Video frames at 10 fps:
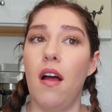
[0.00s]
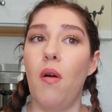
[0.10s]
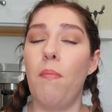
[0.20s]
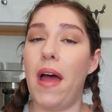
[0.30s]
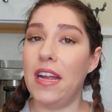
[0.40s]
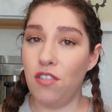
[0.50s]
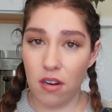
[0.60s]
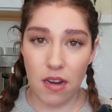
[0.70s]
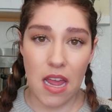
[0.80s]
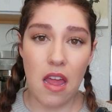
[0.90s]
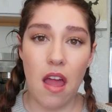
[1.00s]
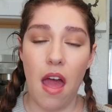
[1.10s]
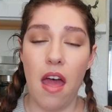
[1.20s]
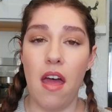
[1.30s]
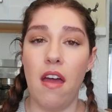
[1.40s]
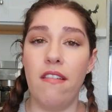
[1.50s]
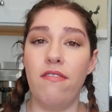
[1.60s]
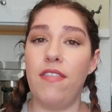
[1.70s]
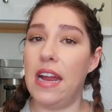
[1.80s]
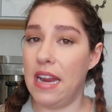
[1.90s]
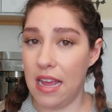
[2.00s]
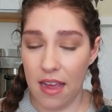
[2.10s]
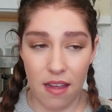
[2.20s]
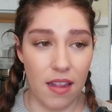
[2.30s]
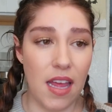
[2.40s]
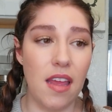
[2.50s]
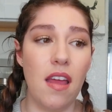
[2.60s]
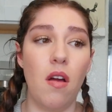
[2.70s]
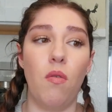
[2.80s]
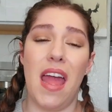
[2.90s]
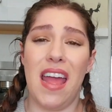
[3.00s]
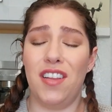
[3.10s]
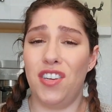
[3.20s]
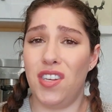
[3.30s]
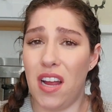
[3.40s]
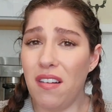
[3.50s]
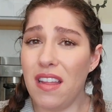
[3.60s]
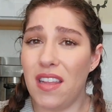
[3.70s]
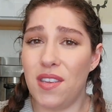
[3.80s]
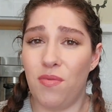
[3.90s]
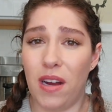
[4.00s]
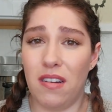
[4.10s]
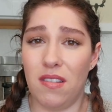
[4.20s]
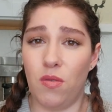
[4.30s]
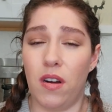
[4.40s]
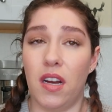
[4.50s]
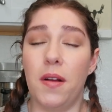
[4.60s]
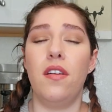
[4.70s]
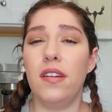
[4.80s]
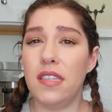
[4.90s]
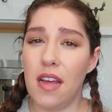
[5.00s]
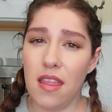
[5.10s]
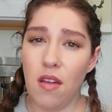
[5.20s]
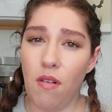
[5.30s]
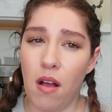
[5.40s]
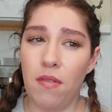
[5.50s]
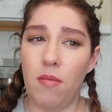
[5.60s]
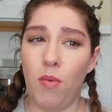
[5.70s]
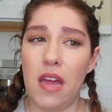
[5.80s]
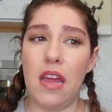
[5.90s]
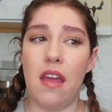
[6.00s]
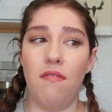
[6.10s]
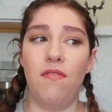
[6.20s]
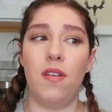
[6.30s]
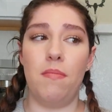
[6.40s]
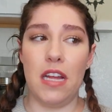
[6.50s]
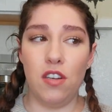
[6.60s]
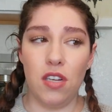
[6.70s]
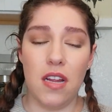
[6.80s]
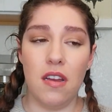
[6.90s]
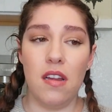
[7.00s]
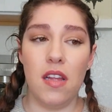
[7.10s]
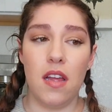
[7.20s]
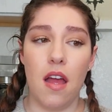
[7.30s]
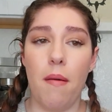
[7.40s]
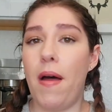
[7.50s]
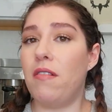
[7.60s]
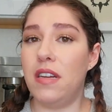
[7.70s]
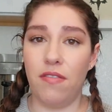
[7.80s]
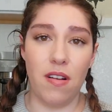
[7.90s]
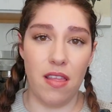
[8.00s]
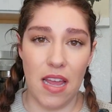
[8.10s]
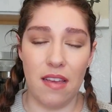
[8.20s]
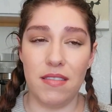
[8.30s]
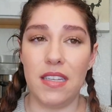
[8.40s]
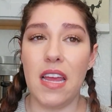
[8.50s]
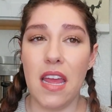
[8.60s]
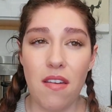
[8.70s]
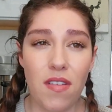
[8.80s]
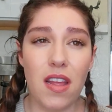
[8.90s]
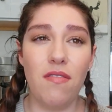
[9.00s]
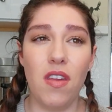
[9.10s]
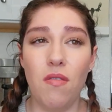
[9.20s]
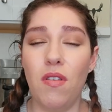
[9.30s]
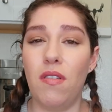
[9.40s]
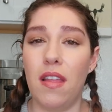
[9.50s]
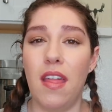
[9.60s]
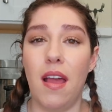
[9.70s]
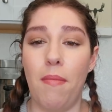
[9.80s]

my journey of finding healing and sharing this rare disorder. There is nothing wrong with bringing information about different things, even if you know nothing